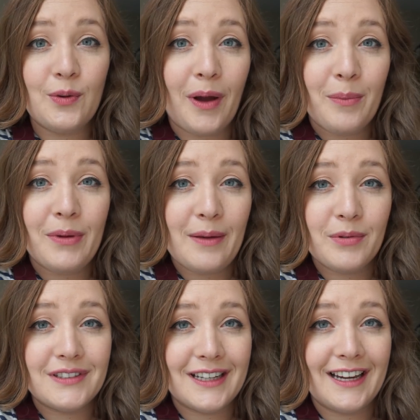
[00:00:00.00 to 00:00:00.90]
You might be
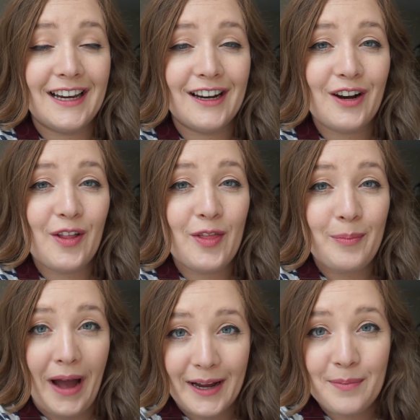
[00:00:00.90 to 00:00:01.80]
able to hear the
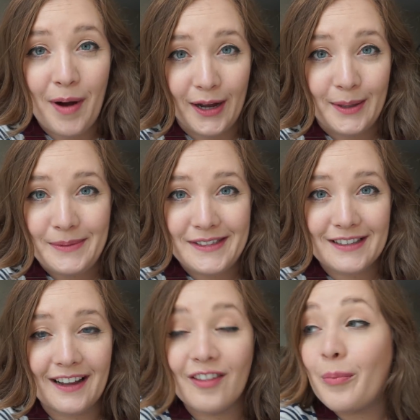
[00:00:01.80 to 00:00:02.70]
bagpipes
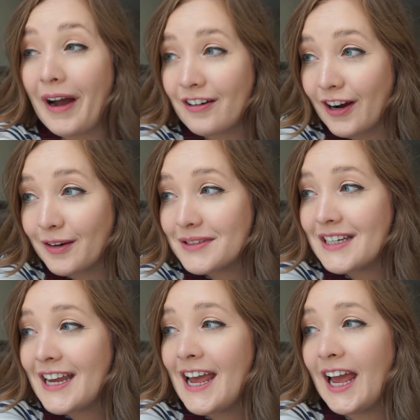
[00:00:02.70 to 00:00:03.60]
in the
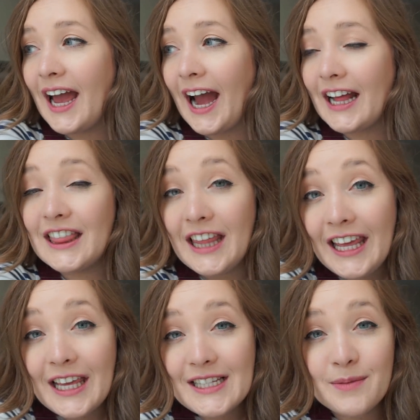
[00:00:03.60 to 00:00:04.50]
background. I
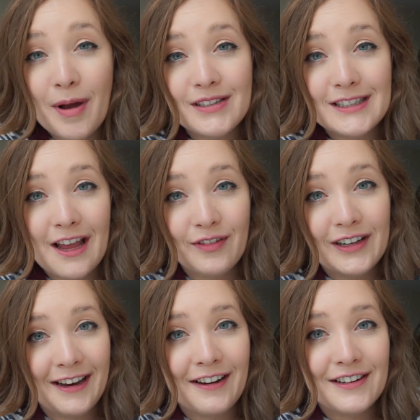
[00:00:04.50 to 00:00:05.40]
think it's about
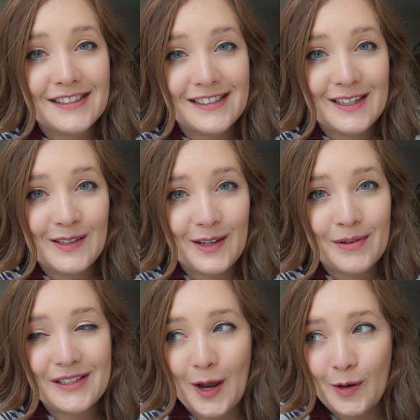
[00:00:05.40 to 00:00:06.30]
7 years since I
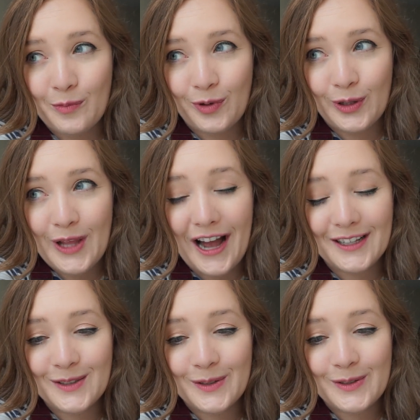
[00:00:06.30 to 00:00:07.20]
was in Edinburgh
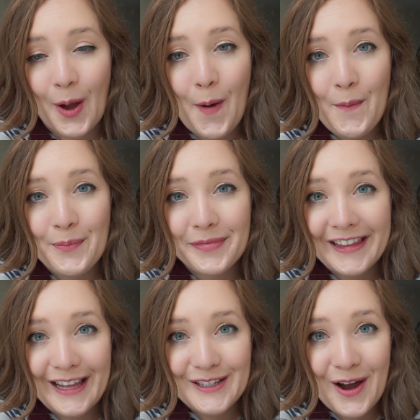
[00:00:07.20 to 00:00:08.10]
last, so
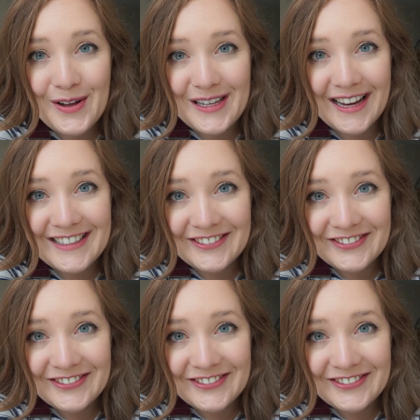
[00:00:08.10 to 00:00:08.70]
let's go outside.